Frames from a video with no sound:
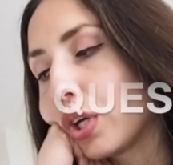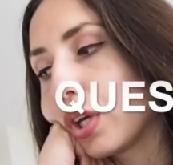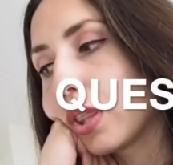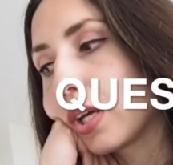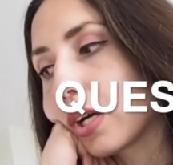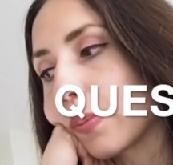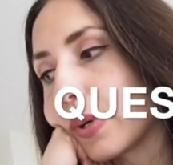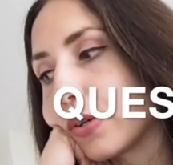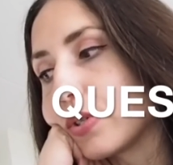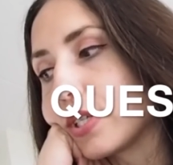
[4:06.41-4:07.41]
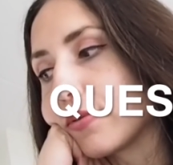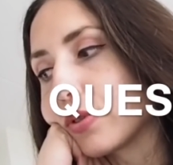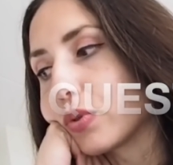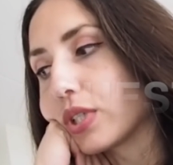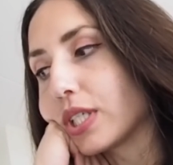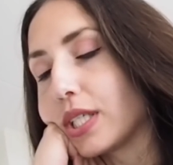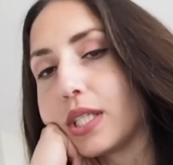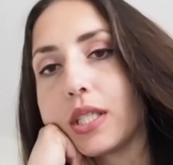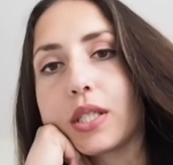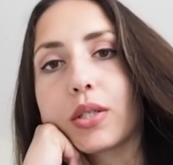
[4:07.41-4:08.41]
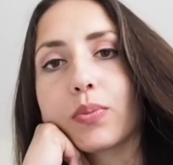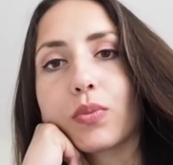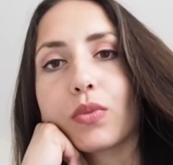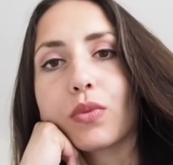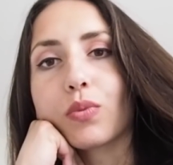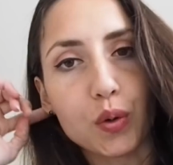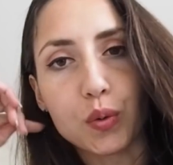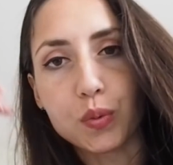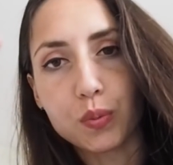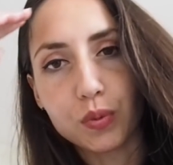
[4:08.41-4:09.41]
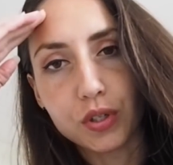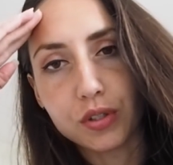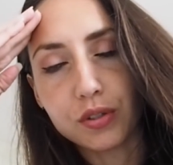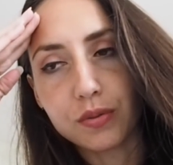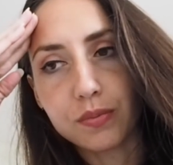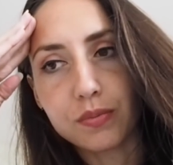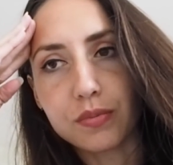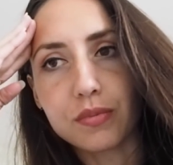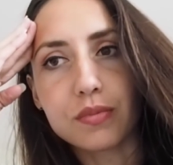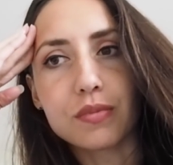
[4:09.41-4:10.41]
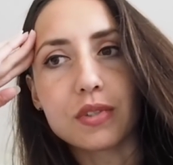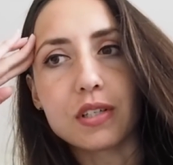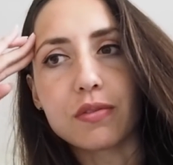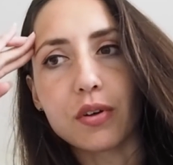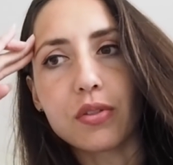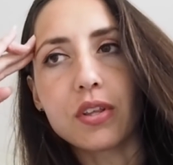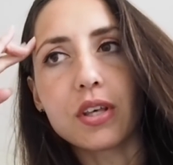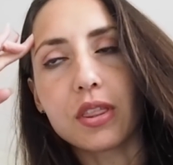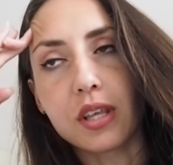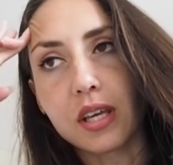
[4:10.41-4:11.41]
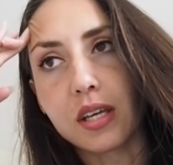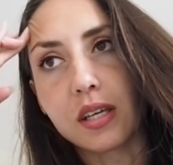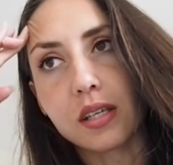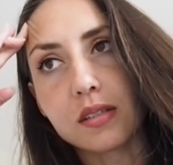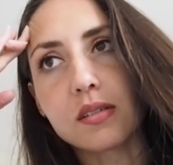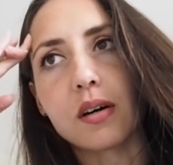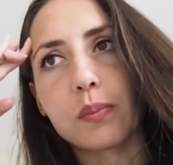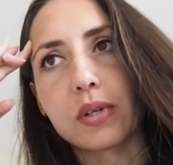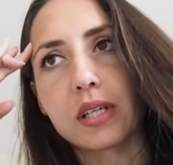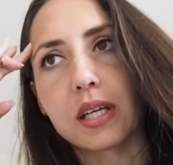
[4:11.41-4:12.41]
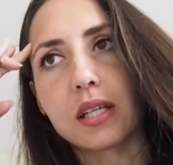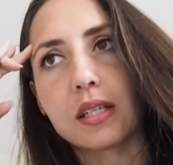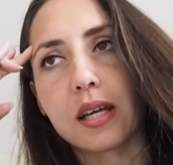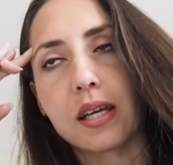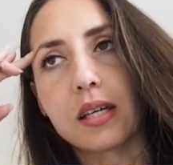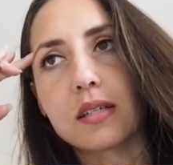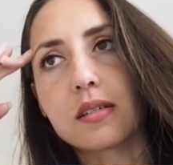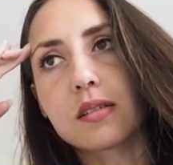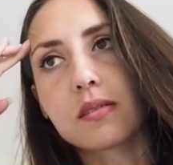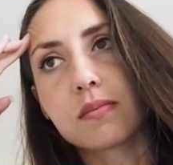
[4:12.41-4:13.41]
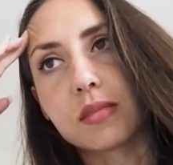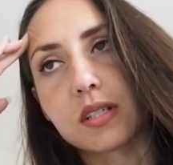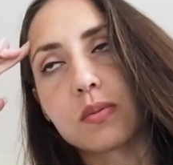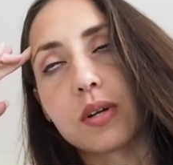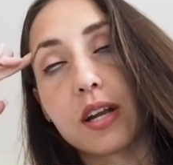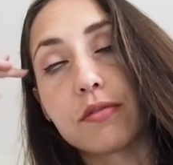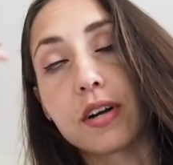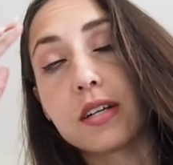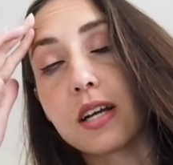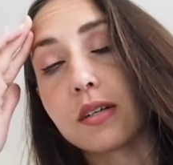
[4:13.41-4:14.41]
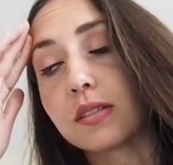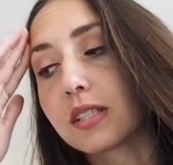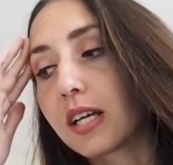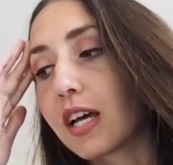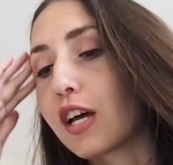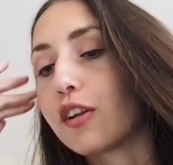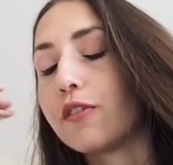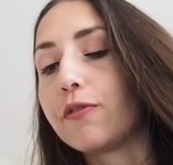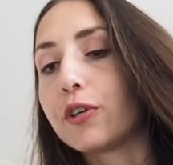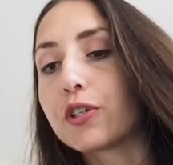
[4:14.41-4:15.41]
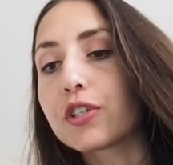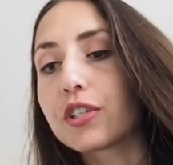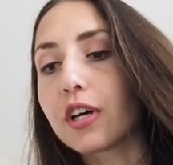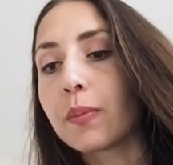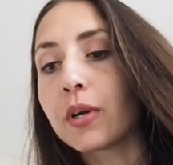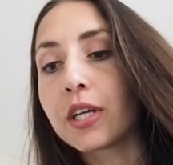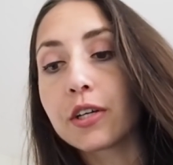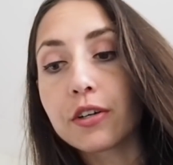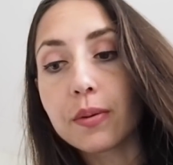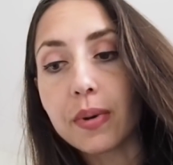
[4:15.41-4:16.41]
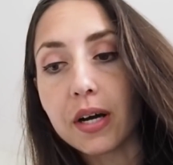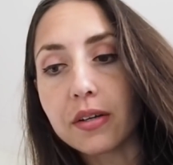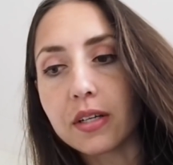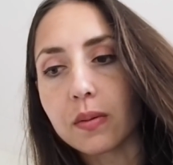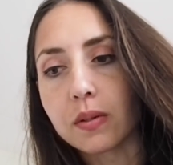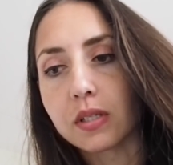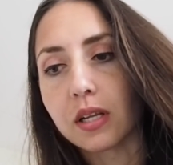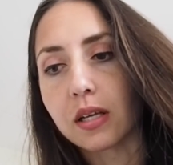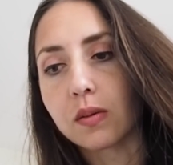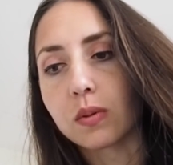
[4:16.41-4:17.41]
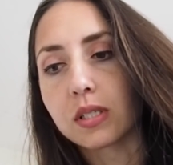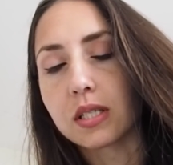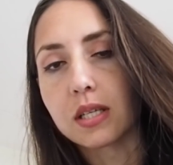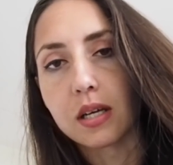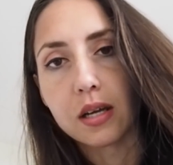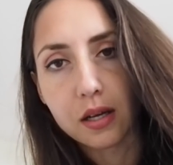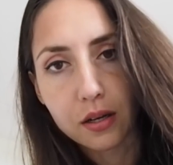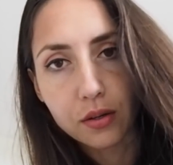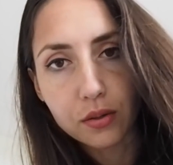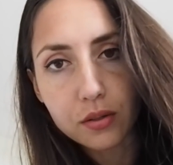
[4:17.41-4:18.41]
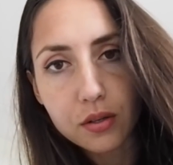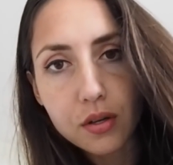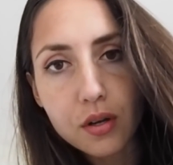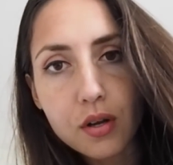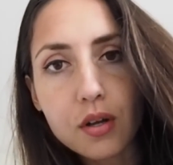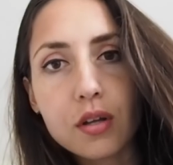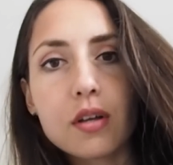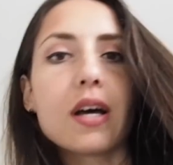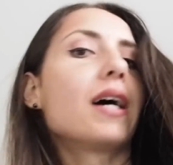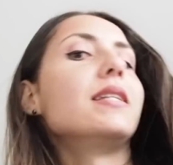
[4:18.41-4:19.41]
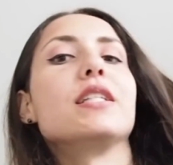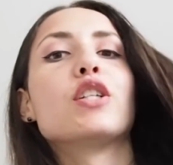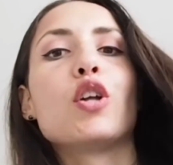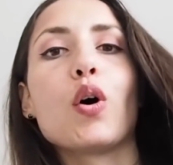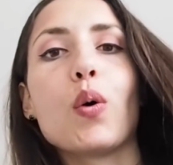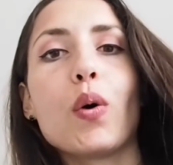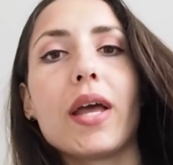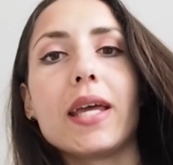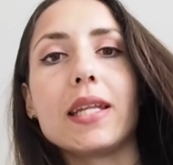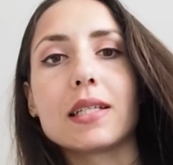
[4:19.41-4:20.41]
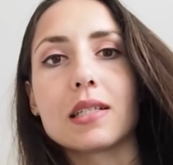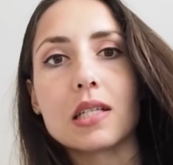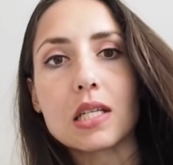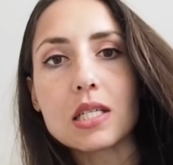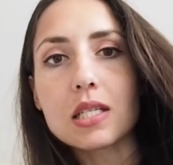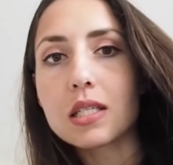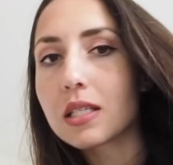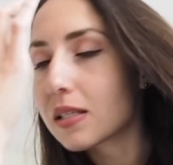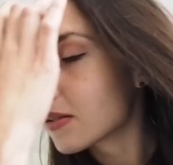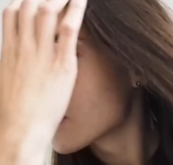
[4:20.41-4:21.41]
do you think about devotees? Oh, the devotee thing is complicated, I guess. That's what I found out. The first time I heard about it, I was like, what the hell? I didn't know it exists.